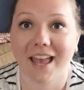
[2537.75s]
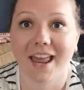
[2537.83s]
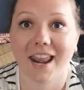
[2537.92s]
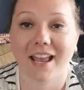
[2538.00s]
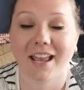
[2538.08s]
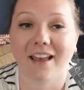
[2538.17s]

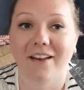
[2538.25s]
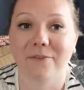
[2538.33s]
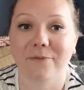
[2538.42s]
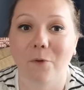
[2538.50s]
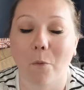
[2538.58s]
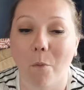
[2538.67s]
And I
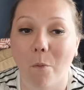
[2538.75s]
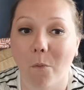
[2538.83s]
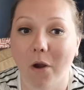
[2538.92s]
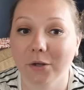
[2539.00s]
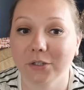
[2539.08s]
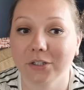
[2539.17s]
have
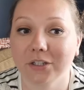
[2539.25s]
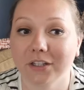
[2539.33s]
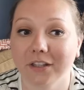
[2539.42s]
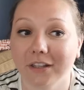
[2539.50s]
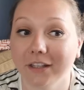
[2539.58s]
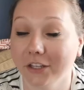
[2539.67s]
watched
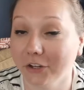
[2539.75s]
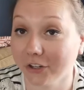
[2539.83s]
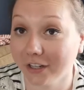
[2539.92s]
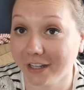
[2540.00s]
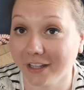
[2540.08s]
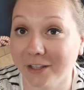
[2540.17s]
the
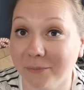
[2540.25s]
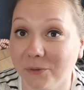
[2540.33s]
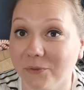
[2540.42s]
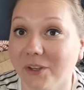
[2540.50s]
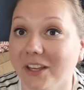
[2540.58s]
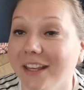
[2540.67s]
Keira Knightley
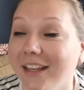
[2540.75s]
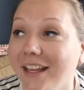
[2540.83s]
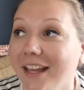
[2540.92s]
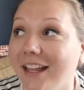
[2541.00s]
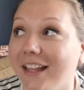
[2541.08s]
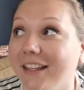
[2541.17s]
movie
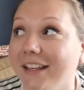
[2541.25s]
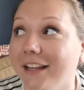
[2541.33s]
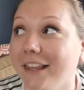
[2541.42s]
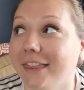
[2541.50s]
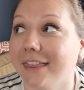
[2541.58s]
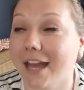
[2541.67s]
like
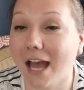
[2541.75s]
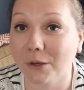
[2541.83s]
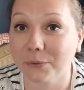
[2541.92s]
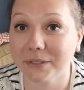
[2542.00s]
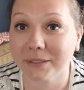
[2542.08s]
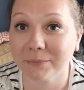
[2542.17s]

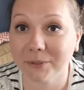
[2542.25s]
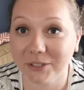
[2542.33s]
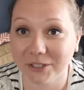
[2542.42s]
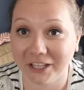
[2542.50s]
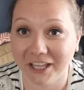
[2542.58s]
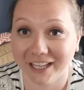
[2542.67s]
1,000
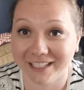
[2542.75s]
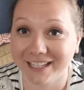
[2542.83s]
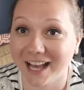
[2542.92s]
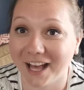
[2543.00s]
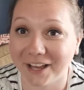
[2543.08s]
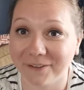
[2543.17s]
bajillion
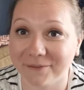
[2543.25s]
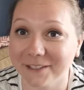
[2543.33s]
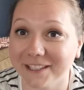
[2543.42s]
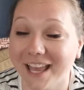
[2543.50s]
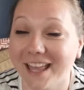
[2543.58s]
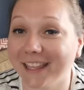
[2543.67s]

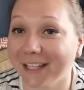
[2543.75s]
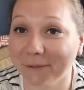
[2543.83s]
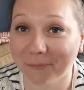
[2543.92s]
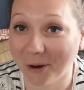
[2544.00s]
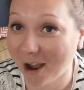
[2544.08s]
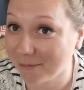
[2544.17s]
times. And that's
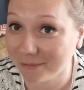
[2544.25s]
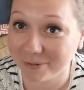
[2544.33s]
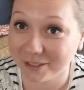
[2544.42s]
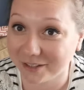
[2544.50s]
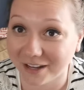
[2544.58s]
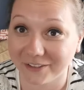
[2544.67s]

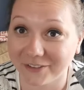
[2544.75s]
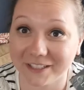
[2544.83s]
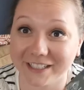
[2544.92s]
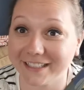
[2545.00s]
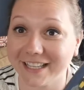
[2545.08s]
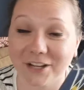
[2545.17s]
probably not even
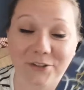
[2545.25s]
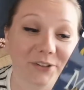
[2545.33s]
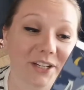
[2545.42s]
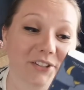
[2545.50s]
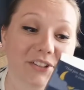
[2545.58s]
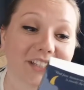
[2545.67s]
an
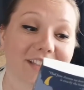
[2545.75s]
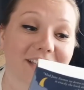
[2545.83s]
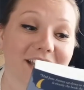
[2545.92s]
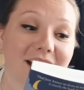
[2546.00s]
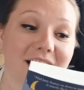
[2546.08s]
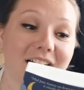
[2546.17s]
exaggeration.